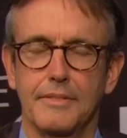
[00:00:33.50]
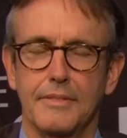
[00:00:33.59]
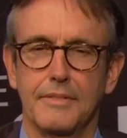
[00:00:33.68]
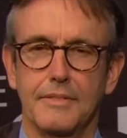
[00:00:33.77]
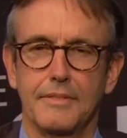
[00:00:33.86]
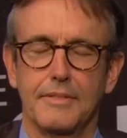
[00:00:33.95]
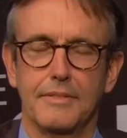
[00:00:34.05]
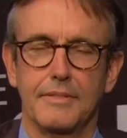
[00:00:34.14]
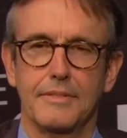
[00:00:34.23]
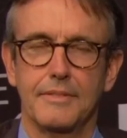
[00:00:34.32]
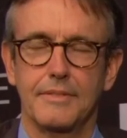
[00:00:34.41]

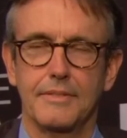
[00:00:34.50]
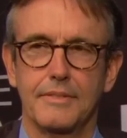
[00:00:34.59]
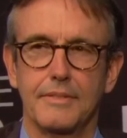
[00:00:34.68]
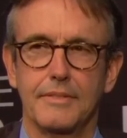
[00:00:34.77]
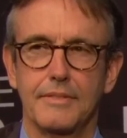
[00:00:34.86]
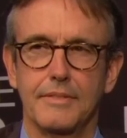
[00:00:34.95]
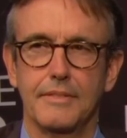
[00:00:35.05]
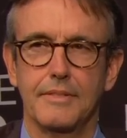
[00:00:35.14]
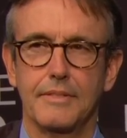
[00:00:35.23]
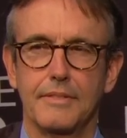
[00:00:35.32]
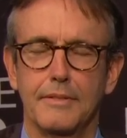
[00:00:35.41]

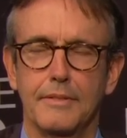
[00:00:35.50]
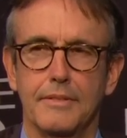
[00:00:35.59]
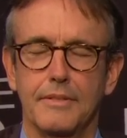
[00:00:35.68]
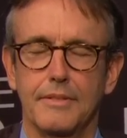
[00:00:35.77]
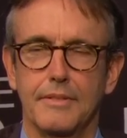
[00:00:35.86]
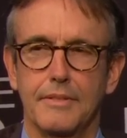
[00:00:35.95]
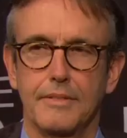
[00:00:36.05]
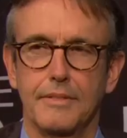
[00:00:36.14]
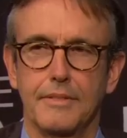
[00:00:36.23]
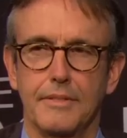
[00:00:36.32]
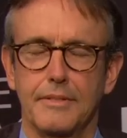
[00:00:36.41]

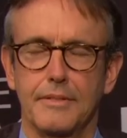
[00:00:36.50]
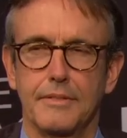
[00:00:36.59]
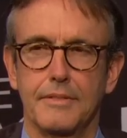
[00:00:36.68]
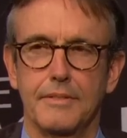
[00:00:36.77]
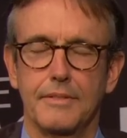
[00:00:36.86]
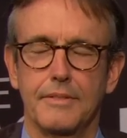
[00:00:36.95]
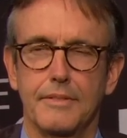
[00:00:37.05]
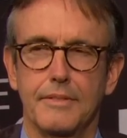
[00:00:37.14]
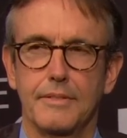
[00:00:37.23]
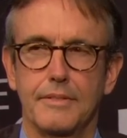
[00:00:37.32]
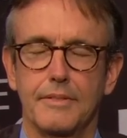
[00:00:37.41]

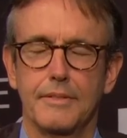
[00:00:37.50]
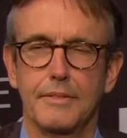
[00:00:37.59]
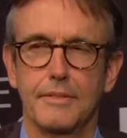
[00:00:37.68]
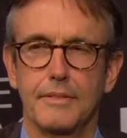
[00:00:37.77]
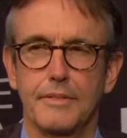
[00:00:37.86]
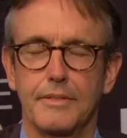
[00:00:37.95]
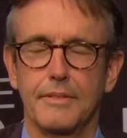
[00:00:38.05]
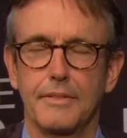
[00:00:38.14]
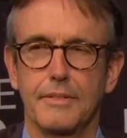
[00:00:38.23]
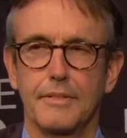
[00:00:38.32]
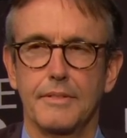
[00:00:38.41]

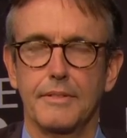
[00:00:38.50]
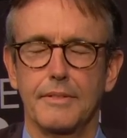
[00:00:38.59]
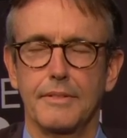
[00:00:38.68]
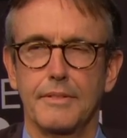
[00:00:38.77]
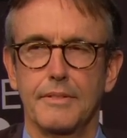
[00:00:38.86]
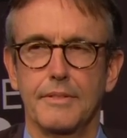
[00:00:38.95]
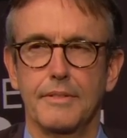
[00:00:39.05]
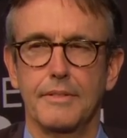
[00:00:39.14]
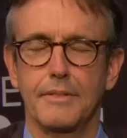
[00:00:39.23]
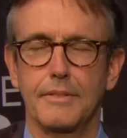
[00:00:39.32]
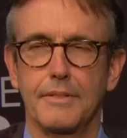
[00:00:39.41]

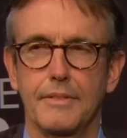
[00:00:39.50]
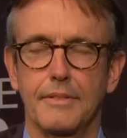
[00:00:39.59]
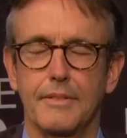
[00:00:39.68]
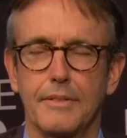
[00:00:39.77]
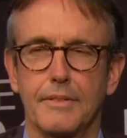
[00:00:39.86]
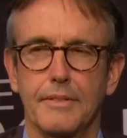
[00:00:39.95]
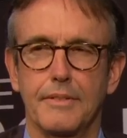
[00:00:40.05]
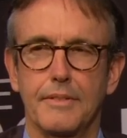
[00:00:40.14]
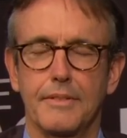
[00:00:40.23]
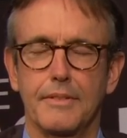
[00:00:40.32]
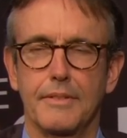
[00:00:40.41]

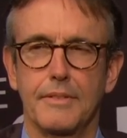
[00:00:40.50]
No words are spoken by the person on screen.